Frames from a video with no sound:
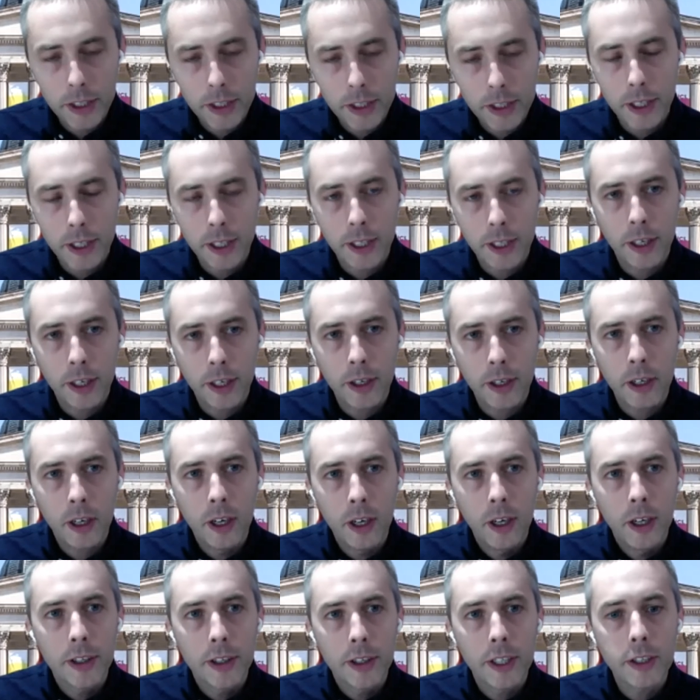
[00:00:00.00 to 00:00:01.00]
it's, uh,
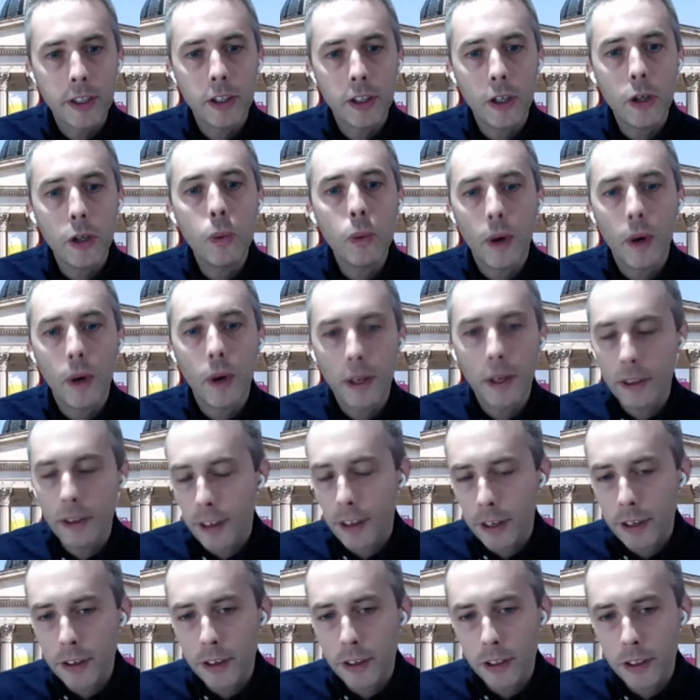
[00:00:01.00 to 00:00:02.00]
there's no one
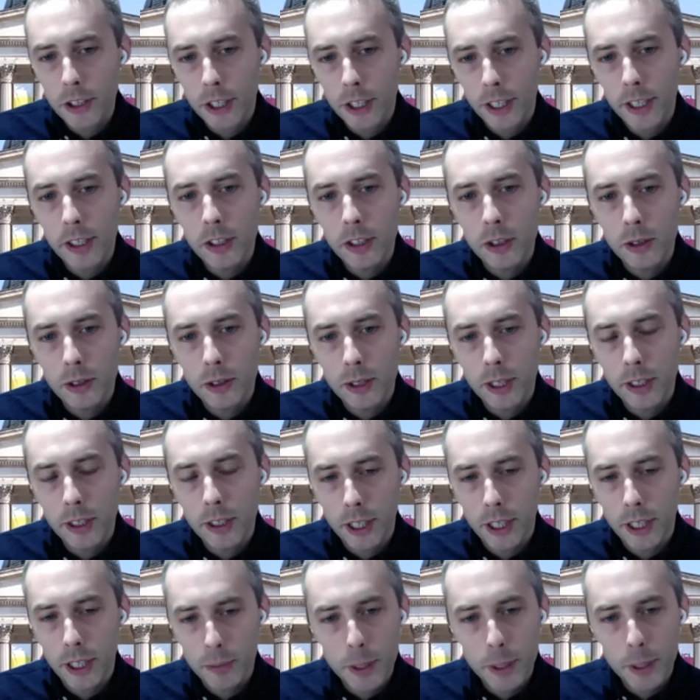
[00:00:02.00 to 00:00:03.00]
thing that changed, it
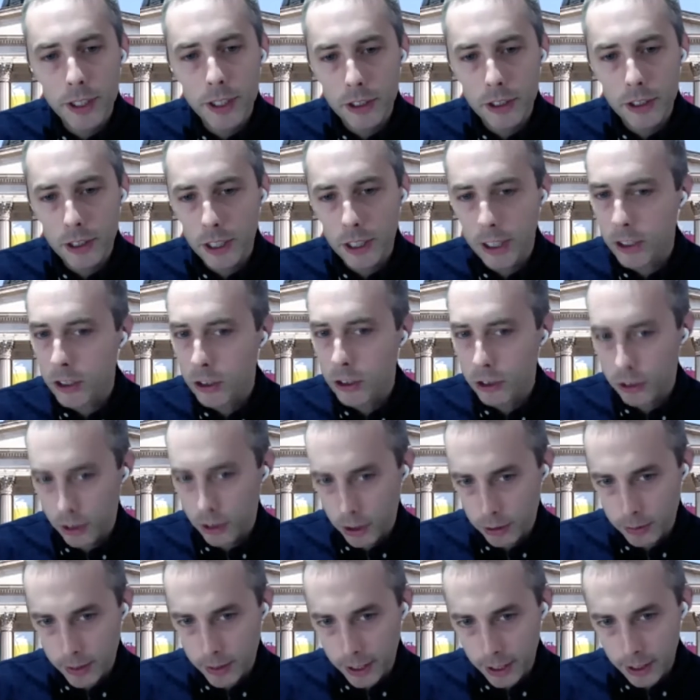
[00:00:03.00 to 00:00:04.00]
changed because it changed
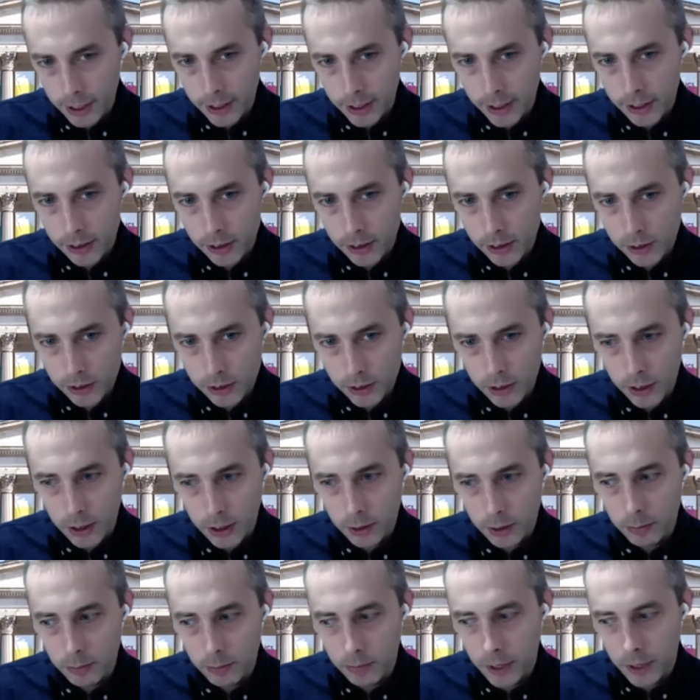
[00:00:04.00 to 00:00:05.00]
so many things.
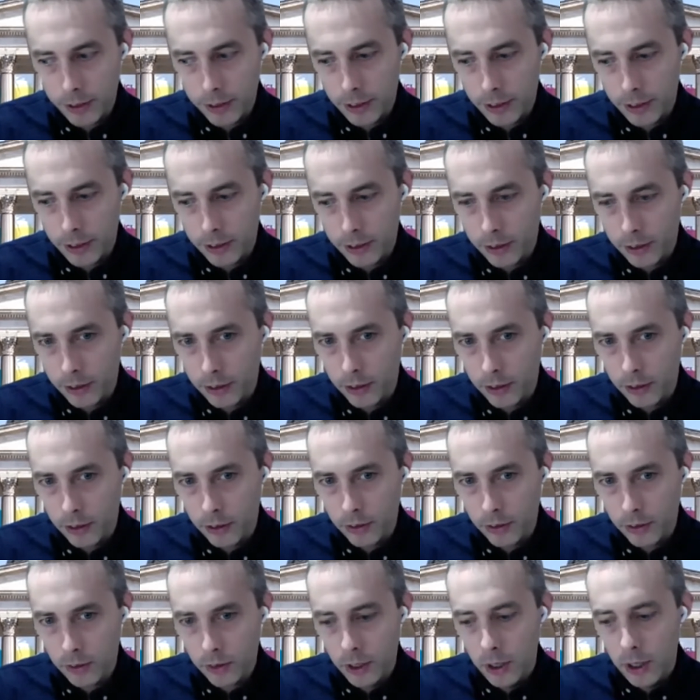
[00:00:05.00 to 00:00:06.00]
Um, I think, you
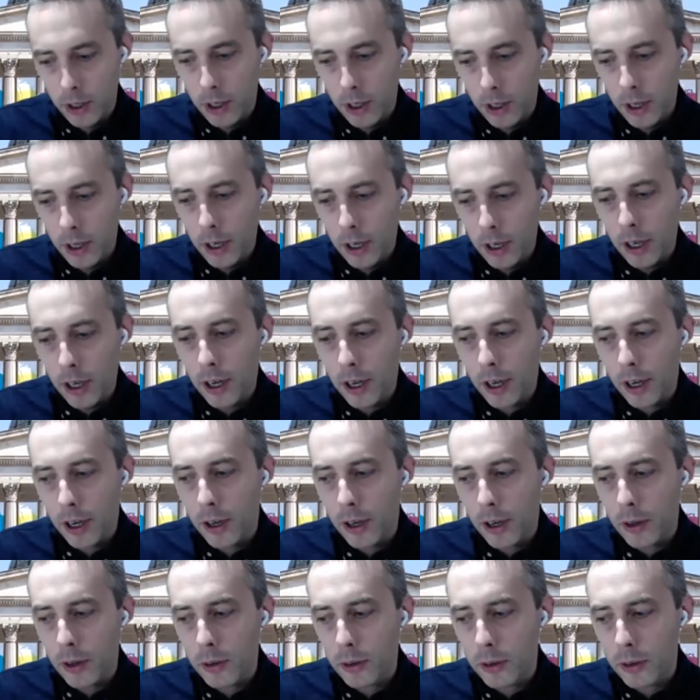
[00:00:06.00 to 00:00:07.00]
know,
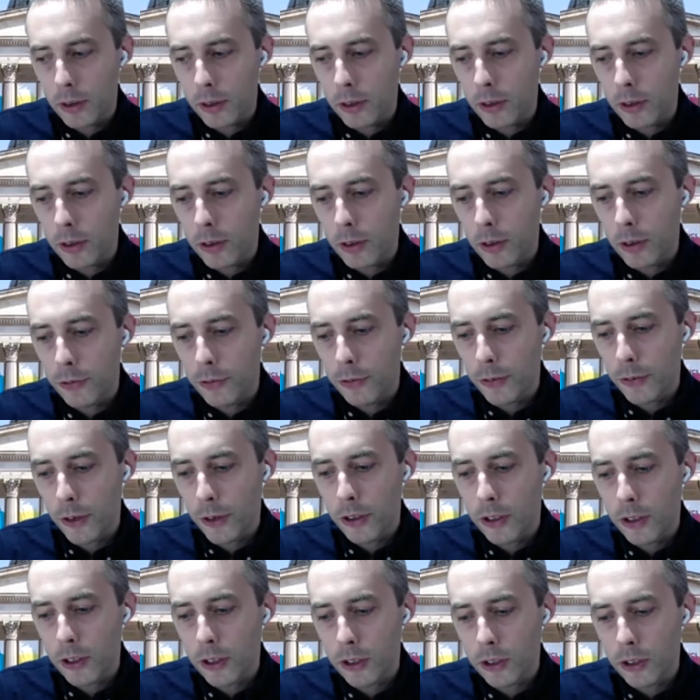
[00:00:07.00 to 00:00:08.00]
Uh, the
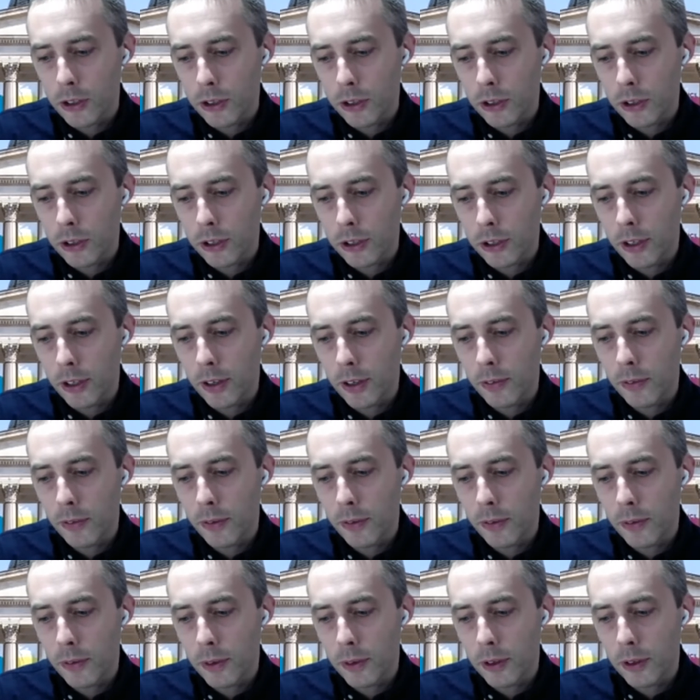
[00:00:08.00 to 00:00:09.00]
focus, you know, they,
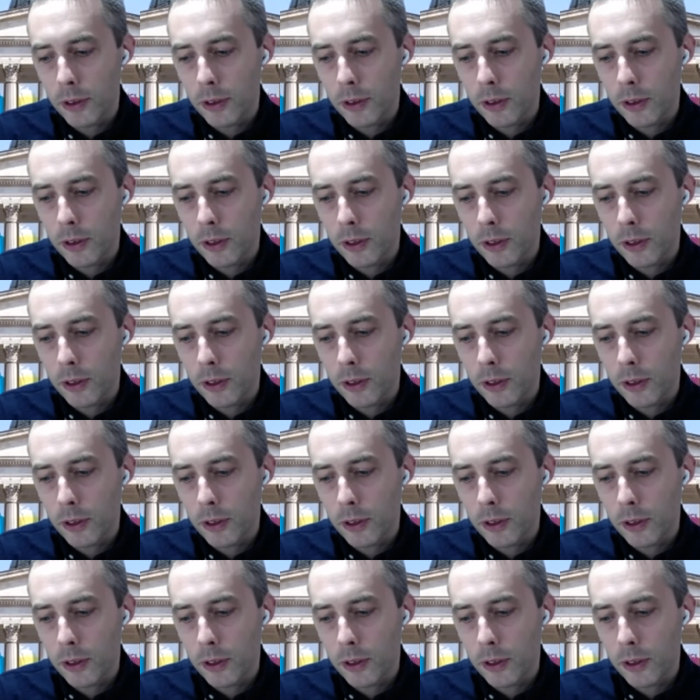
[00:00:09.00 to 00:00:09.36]
the,